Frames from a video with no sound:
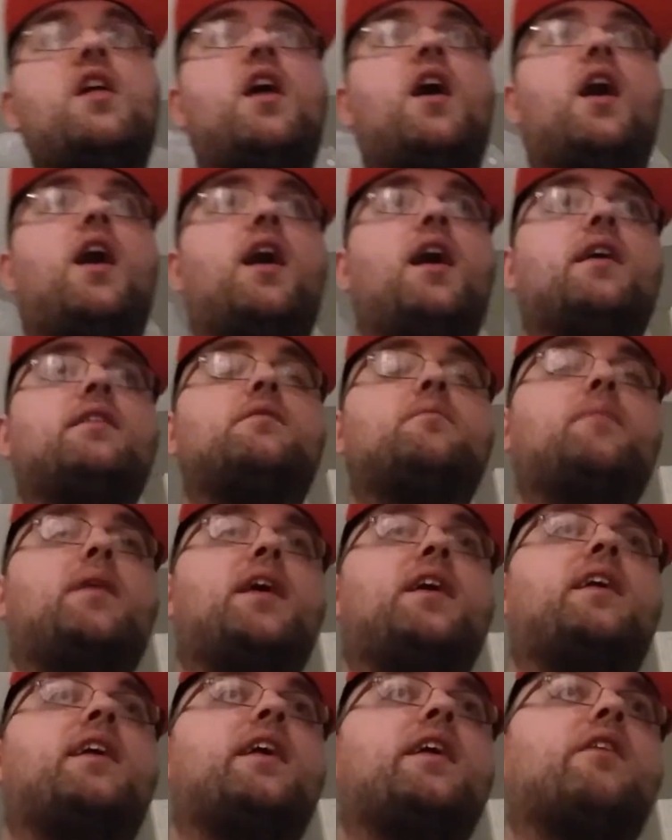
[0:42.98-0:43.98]
Uh, the
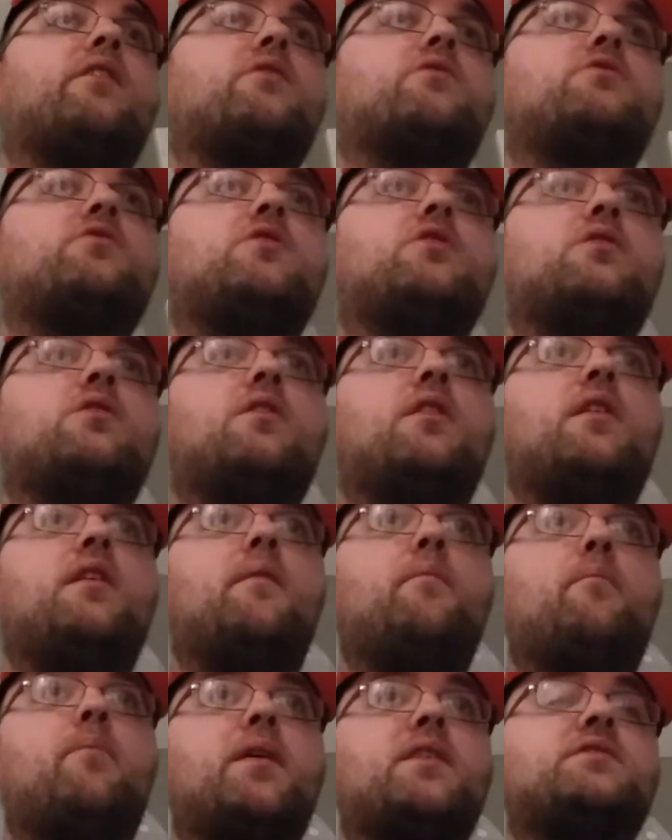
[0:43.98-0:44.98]
main character
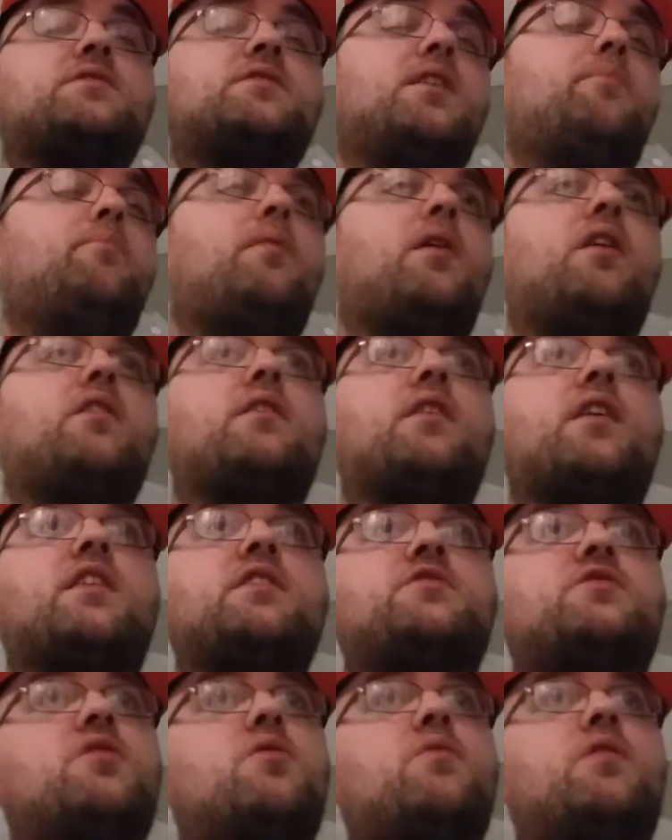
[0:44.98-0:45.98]
picks up on it
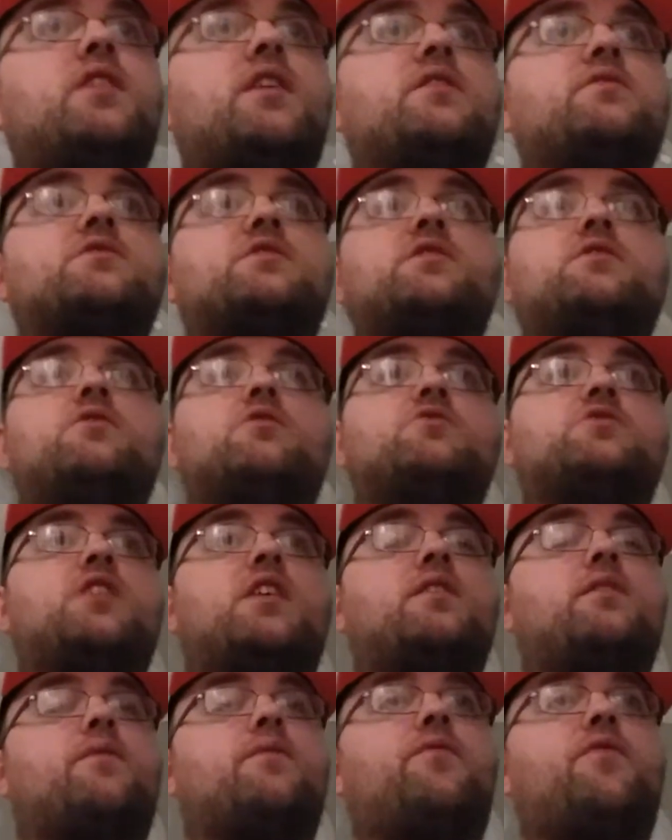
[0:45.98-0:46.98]
because no one else can knows
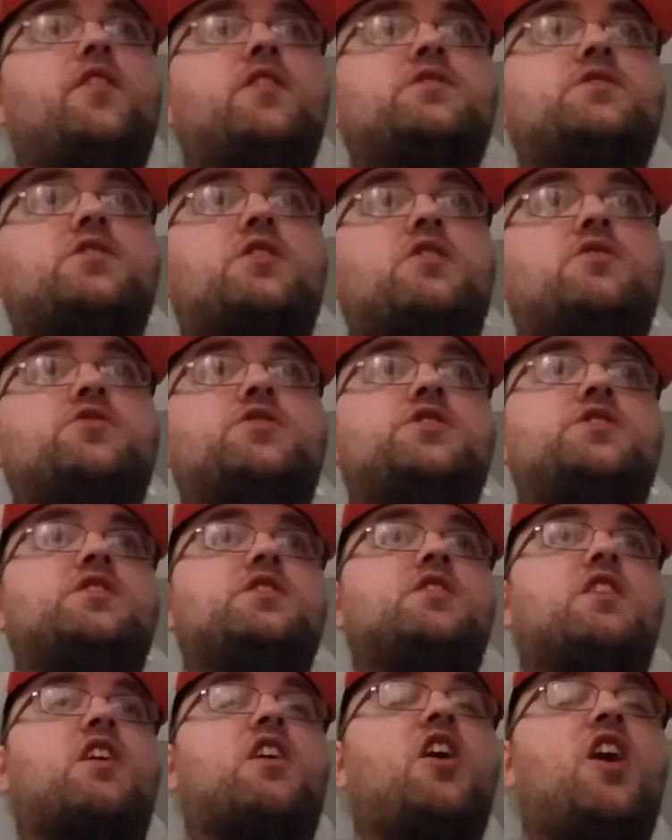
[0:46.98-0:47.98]
how to fix her. She's
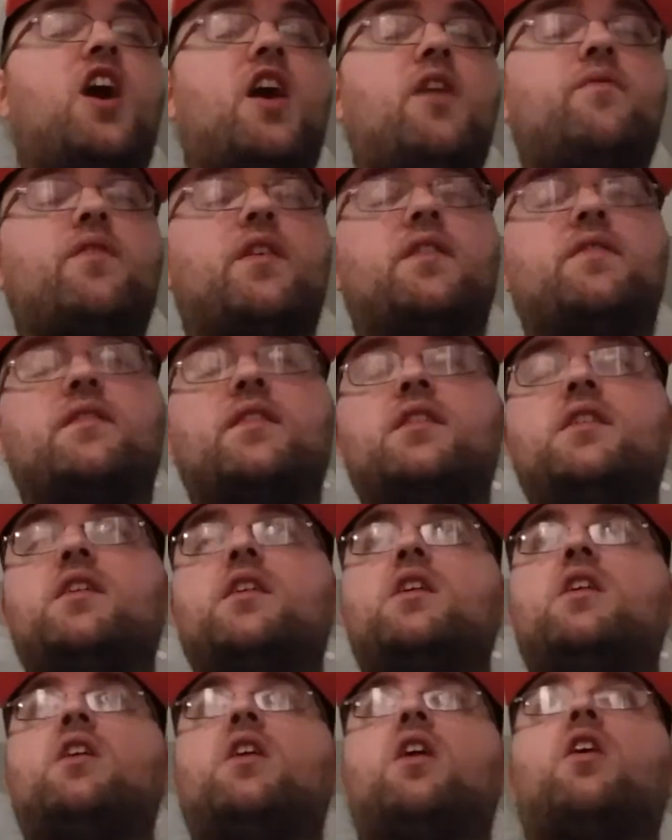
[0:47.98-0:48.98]
in a coffin.
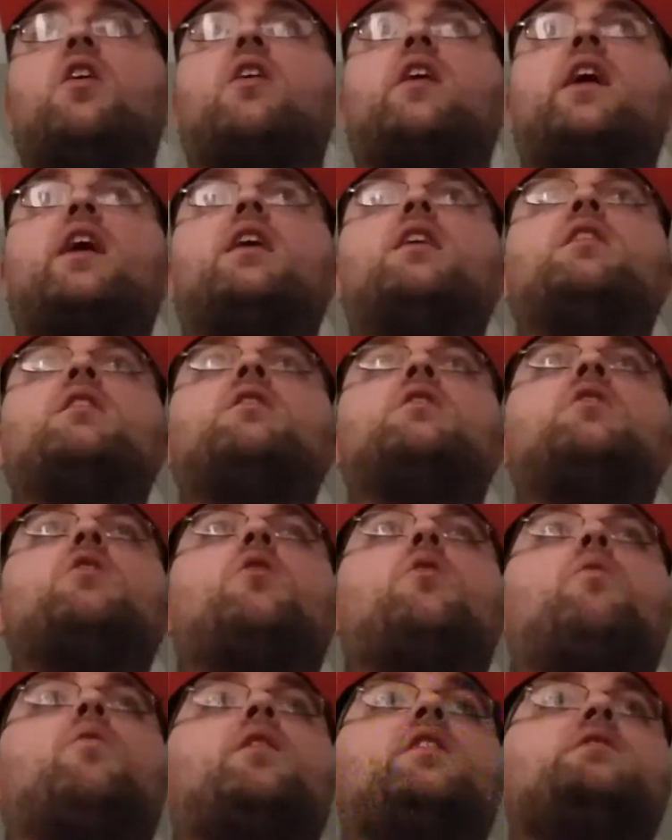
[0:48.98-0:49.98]
Okay,
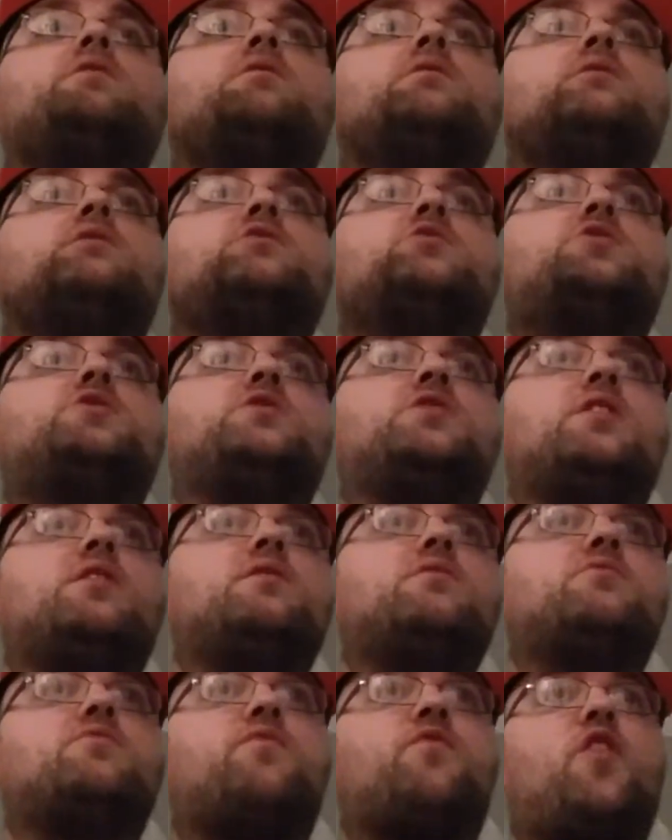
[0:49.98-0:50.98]
when
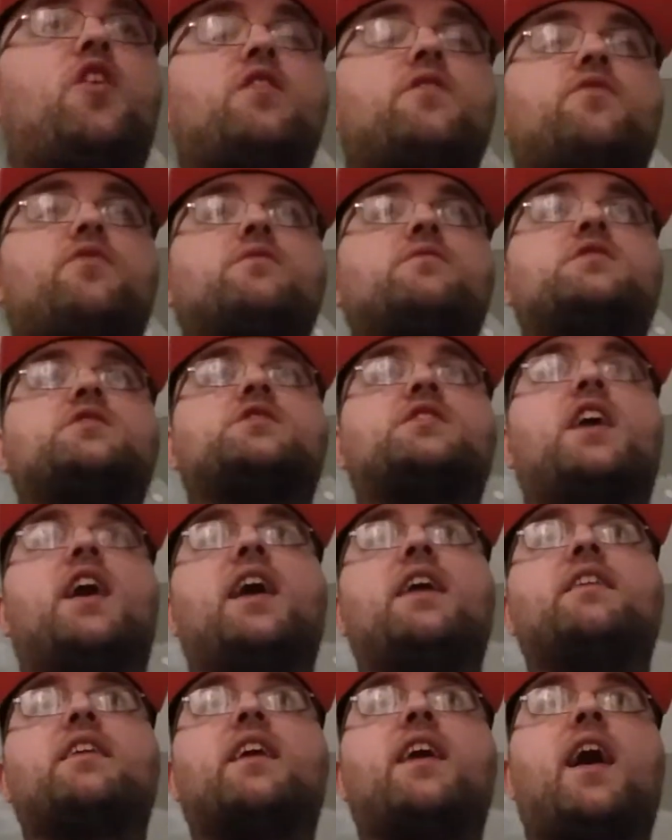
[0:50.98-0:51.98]
she falls from the
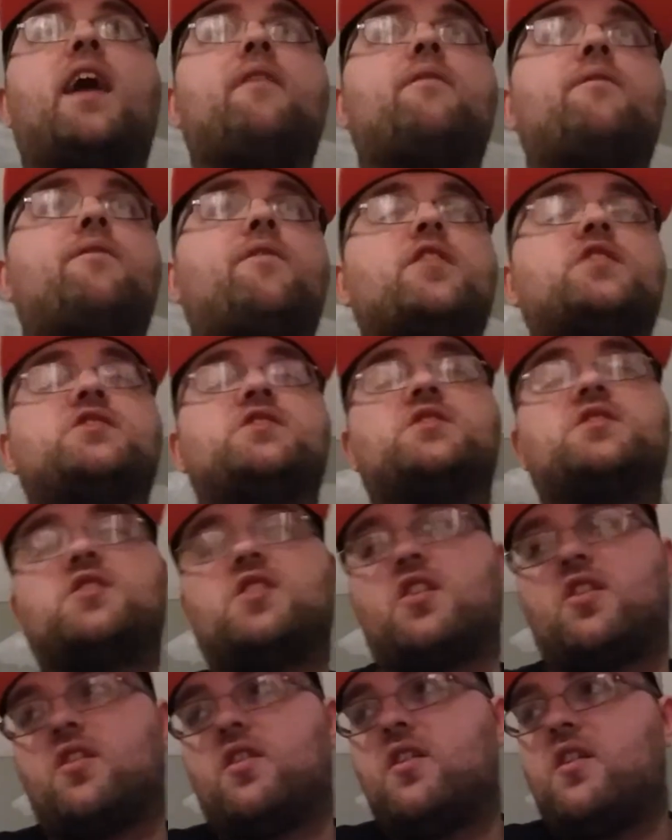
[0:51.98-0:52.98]
sky and the guy fixes
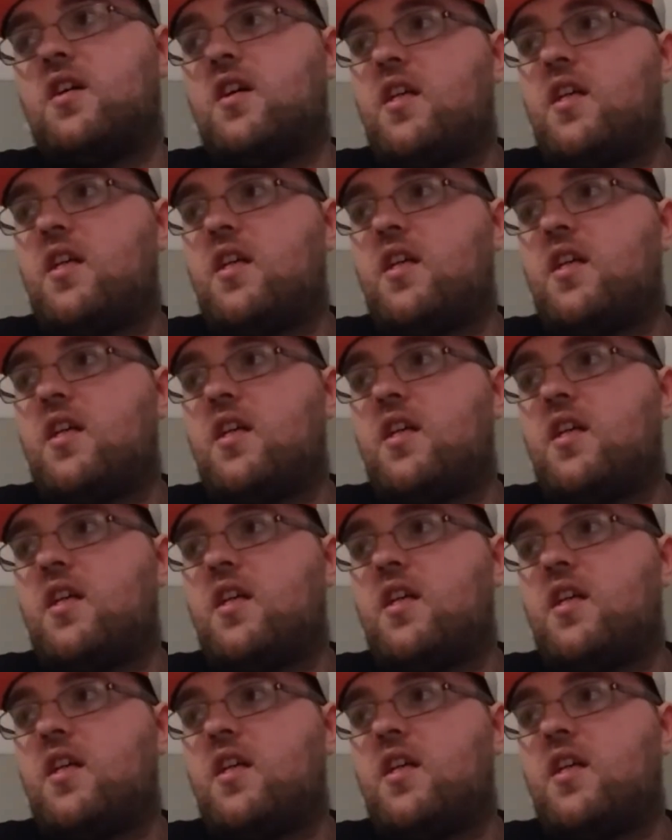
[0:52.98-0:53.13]
her.